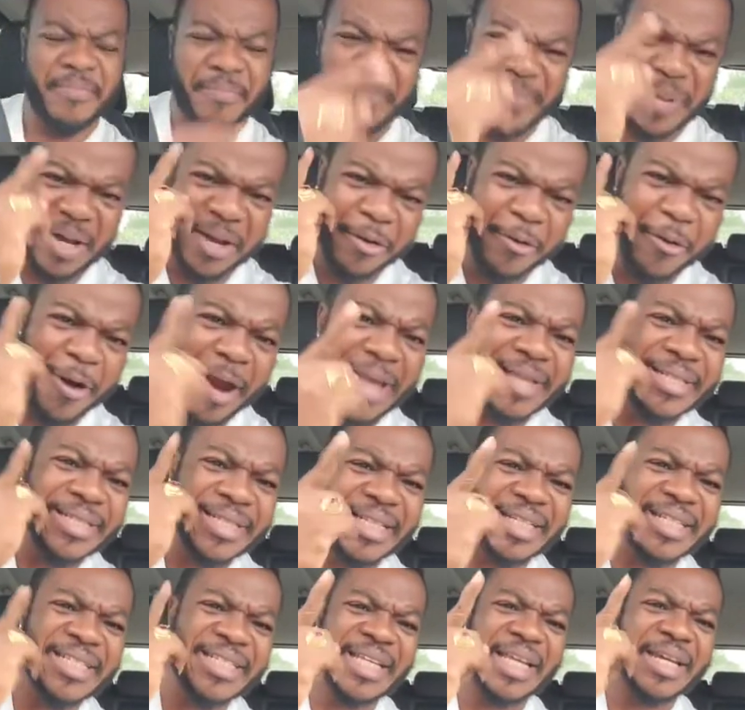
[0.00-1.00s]
But
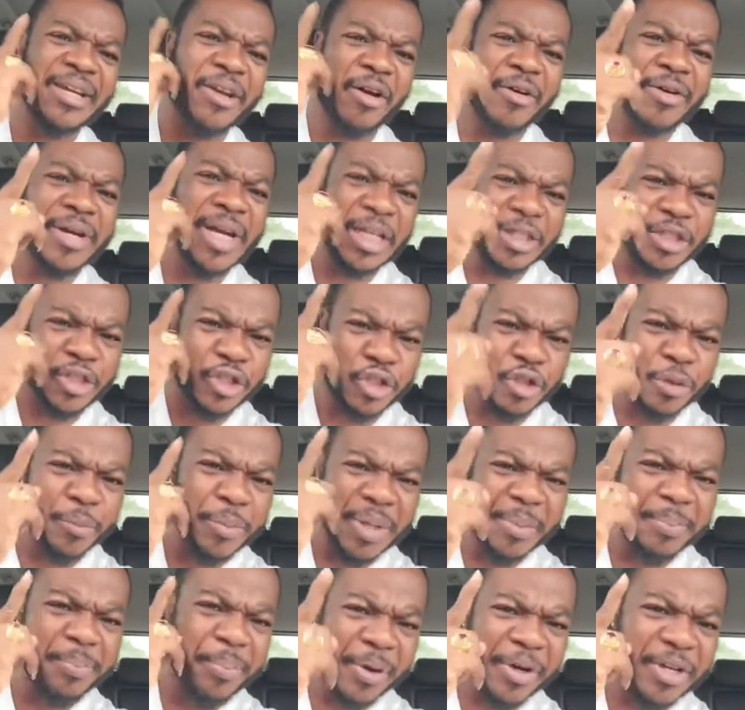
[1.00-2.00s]
Christ is an
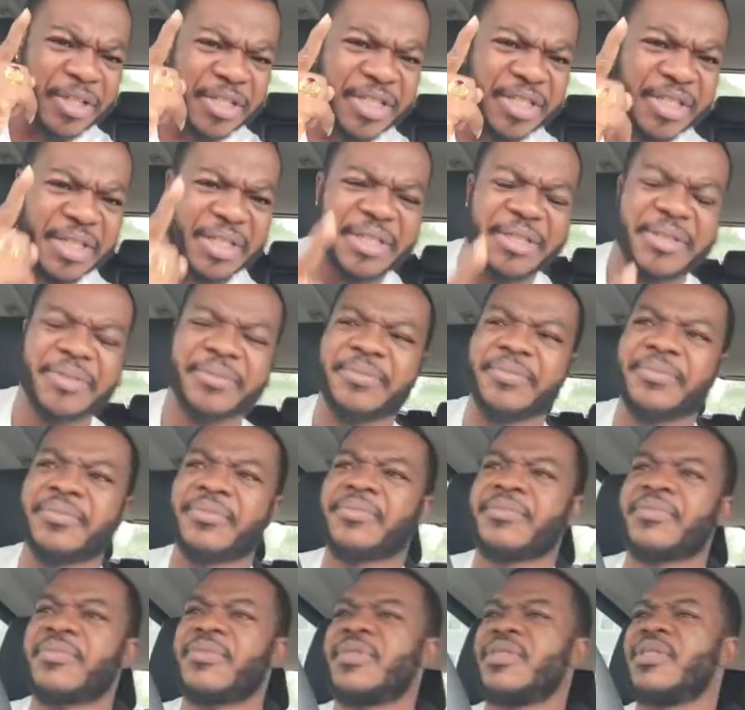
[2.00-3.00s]
unassuming person.
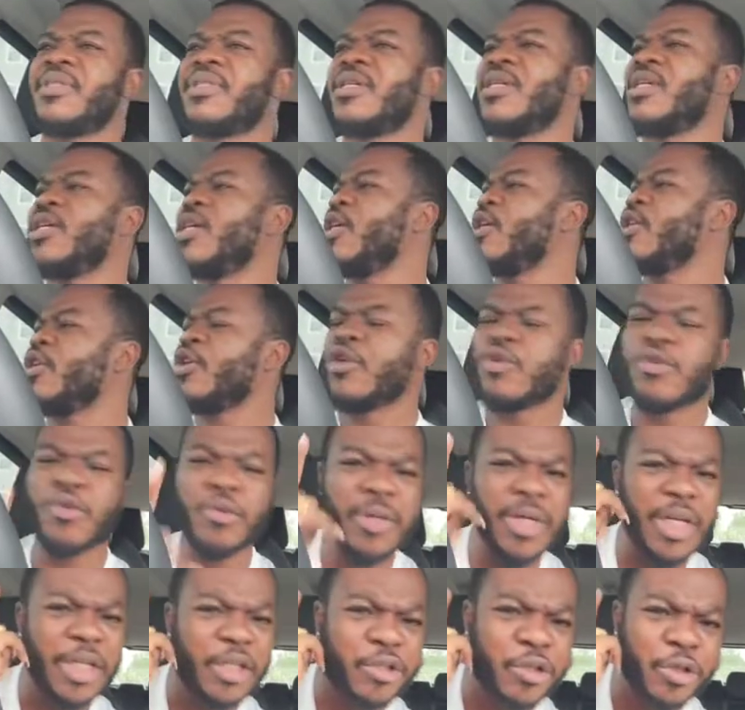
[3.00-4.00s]
You
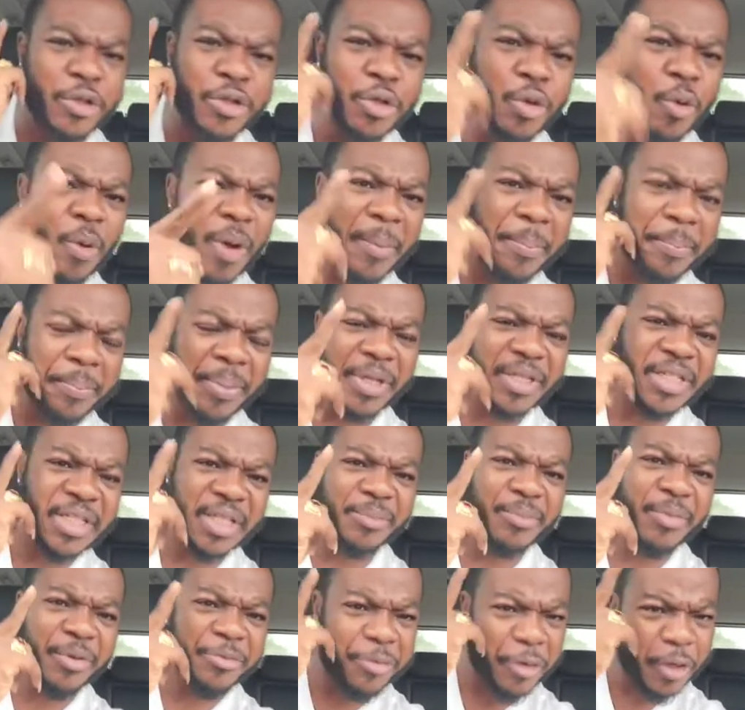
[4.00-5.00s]
don't need to know a
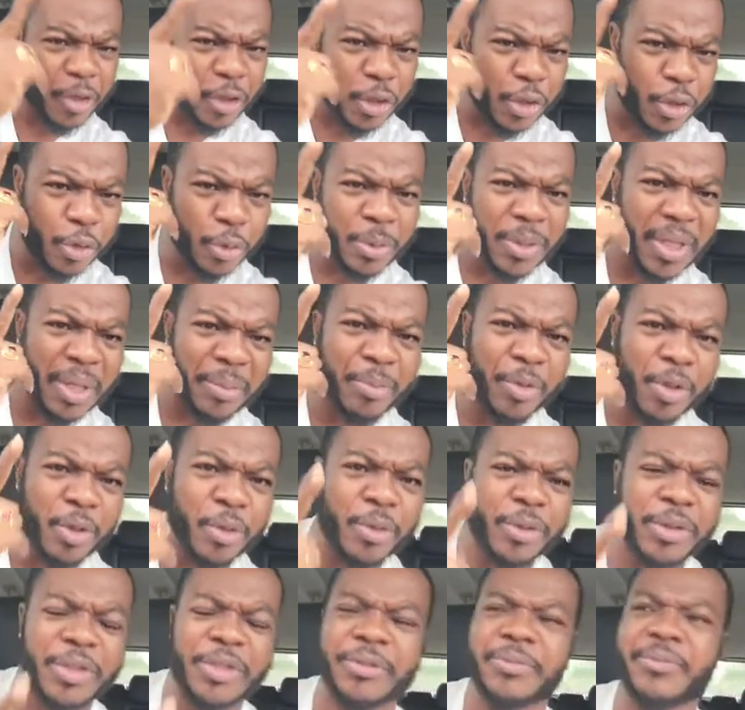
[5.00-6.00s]
person before you do them
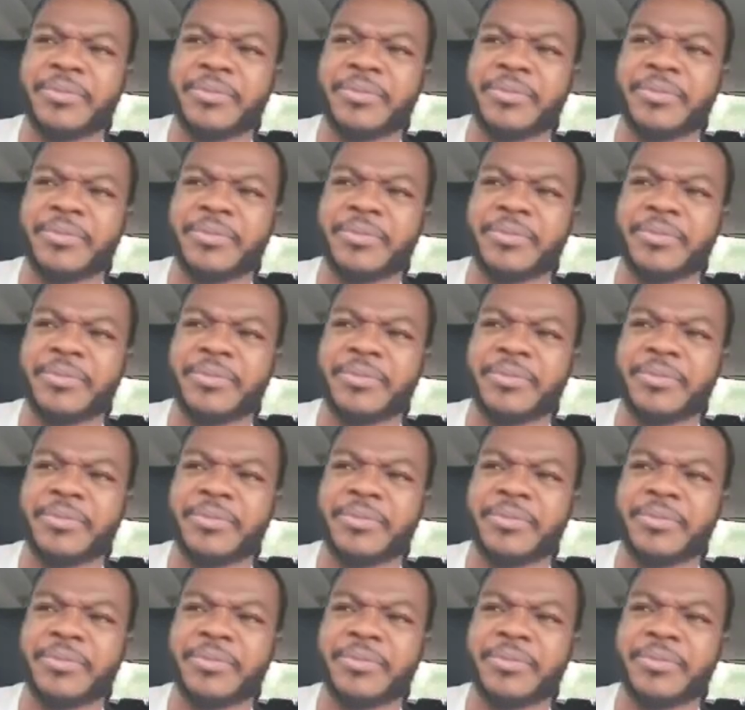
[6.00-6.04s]
good.